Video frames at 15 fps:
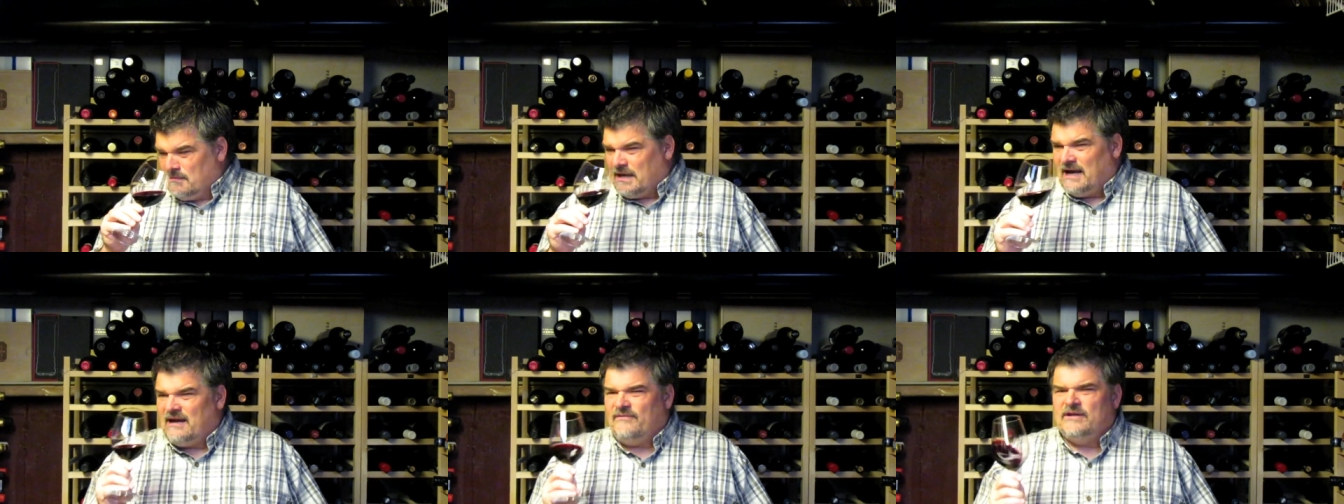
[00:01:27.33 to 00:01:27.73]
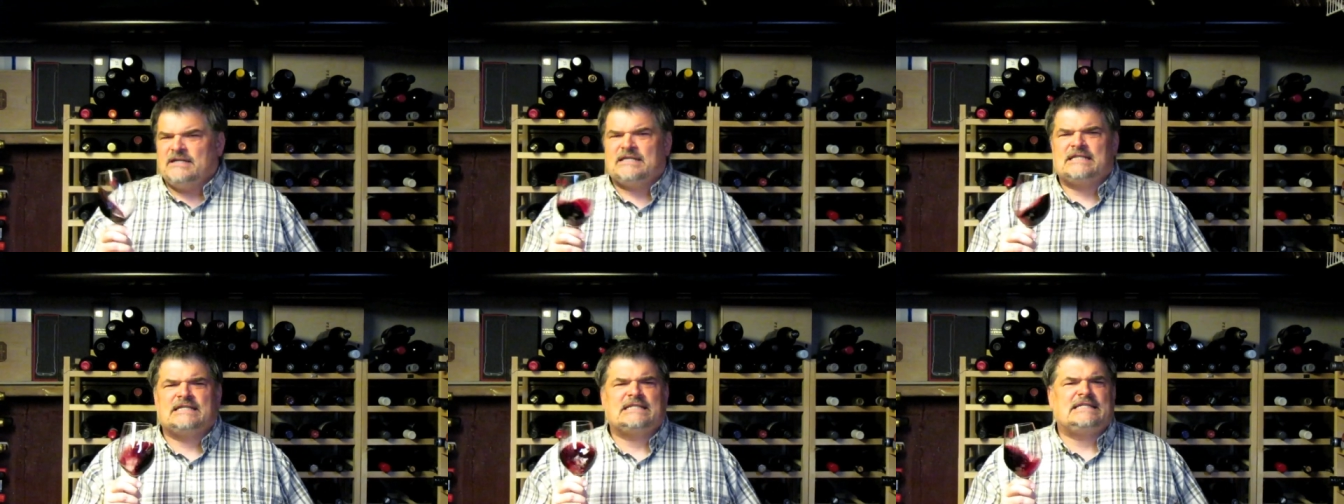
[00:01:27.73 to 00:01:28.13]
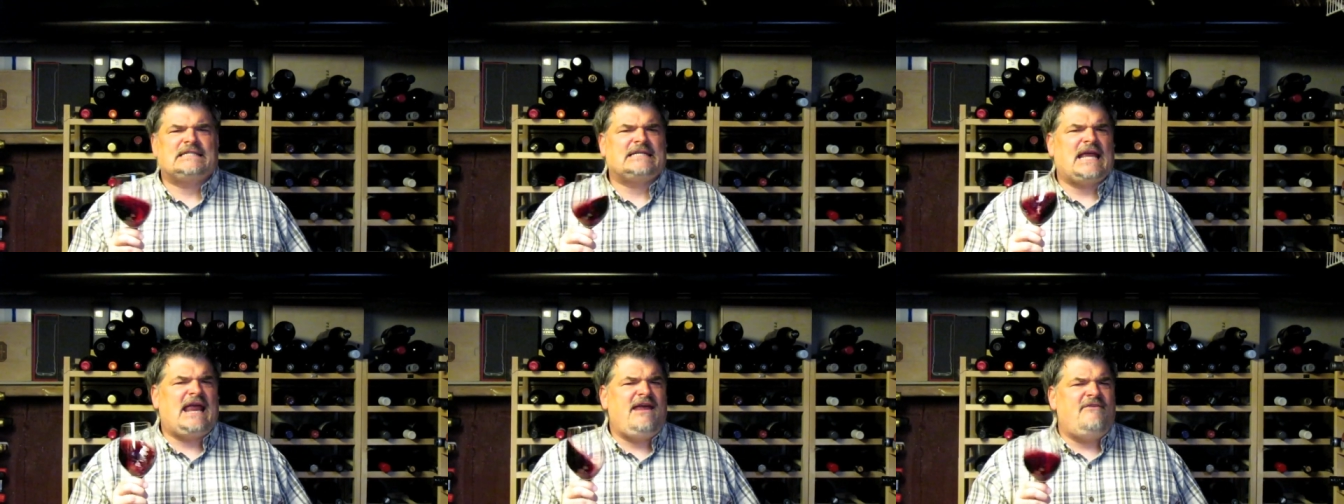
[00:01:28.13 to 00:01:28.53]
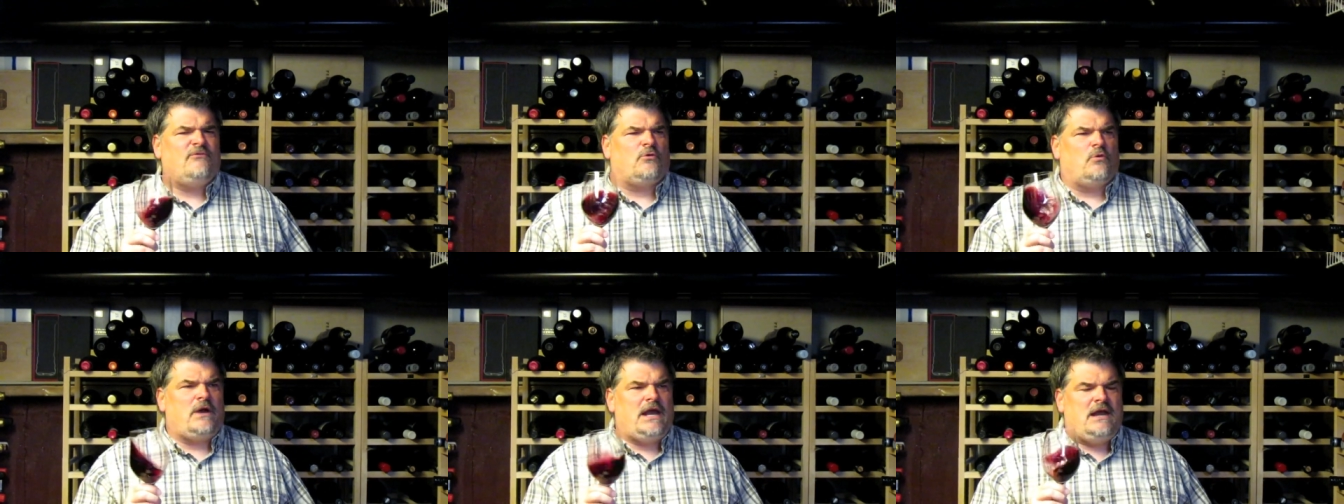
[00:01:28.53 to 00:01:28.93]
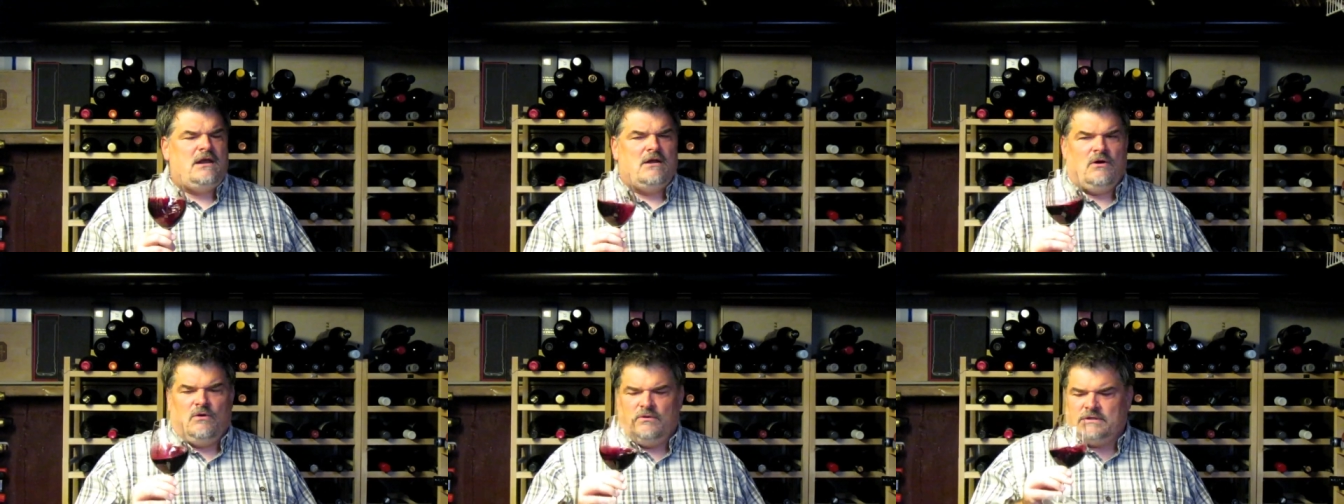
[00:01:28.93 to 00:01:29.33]
kind of a savory
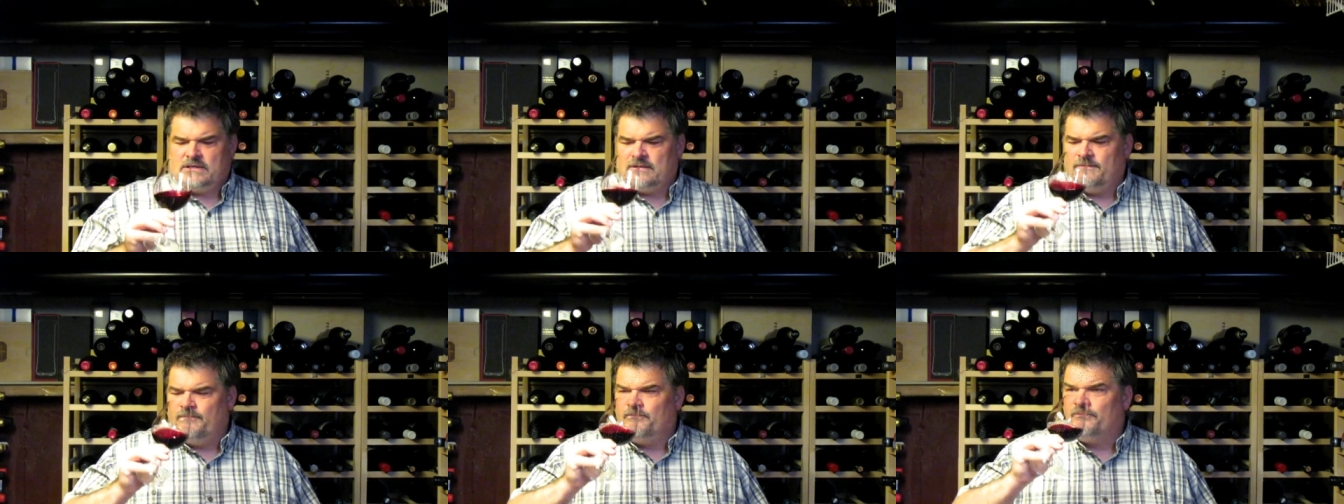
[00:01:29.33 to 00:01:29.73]
note.